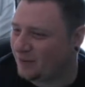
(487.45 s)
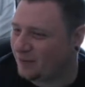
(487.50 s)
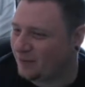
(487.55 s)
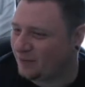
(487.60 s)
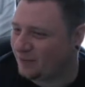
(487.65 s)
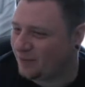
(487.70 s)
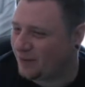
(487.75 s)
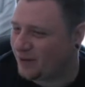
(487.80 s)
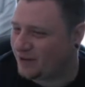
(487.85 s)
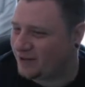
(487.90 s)

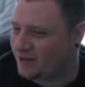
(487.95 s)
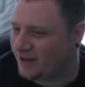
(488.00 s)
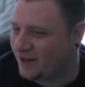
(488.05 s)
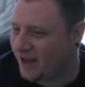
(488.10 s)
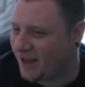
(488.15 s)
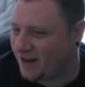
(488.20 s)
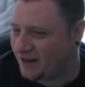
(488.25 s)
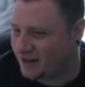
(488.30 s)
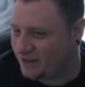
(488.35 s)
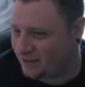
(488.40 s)
Which
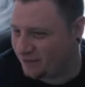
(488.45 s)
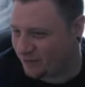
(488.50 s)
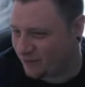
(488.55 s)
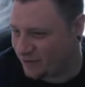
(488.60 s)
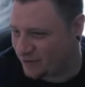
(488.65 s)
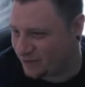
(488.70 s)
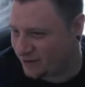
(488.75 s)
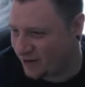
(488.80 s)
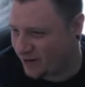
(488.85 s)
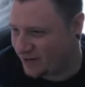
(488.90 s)
again is
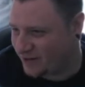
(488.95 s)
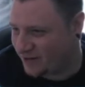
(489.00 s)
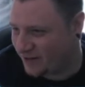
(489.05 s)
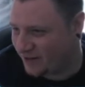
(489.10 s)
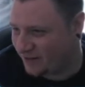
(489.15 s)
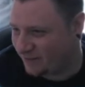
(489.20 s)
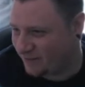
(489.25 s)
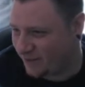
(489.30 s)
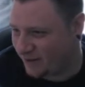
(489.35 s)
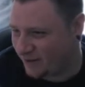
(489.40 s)

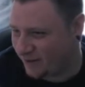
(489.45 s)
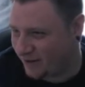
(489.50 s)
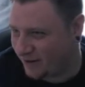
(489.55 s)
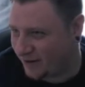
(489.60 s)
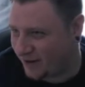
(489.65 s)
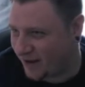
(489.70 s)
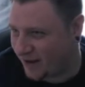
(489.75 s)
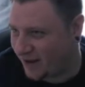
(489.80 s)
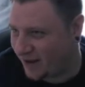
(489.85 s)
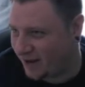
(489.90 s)
frustrating, but
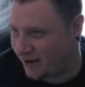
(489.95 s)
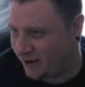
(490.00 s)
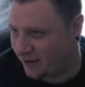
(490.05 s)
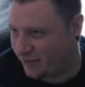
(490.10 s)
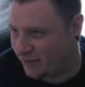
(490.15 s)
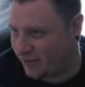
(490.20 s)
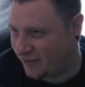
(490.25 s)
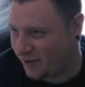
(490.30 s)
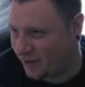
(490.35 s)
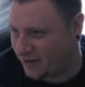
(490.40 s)
hey
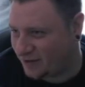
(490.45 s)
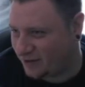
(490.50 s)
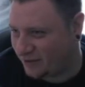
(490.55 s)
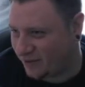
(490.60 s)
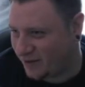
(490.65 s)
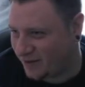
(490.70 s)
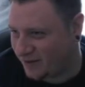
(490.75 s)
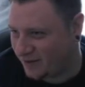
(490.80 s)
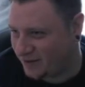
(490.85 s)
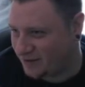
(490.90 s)
ho, that's the way things